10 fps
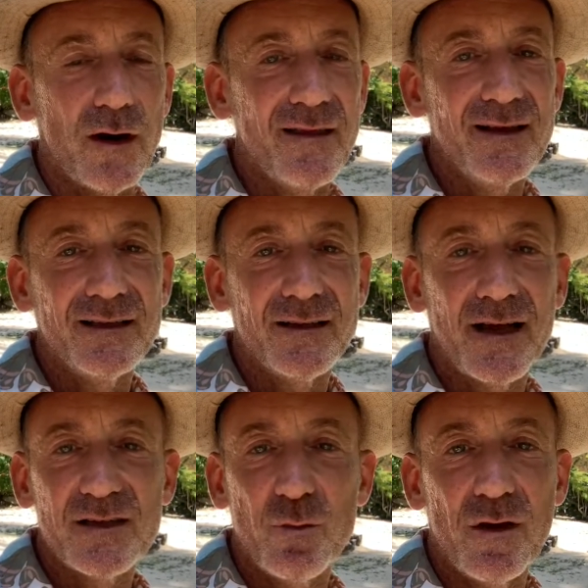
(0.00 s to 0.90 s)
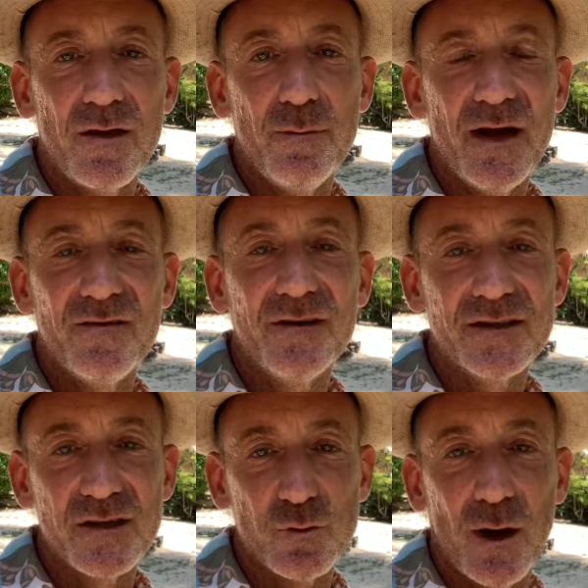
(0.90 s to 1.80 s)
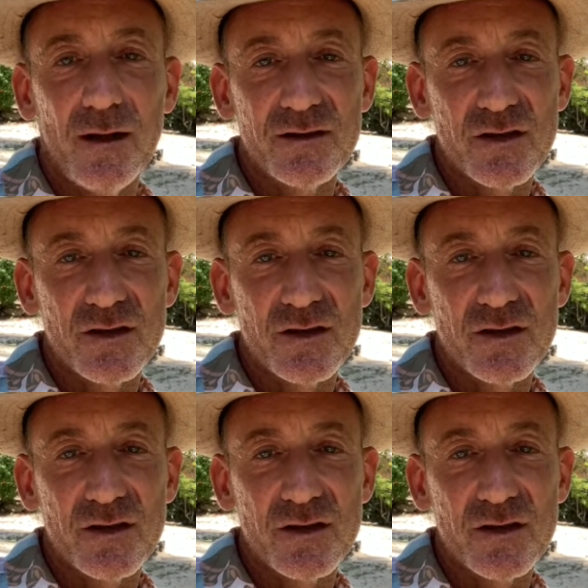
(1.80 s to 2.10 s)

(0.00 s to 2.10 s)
And I think that that's one of the benefits as well.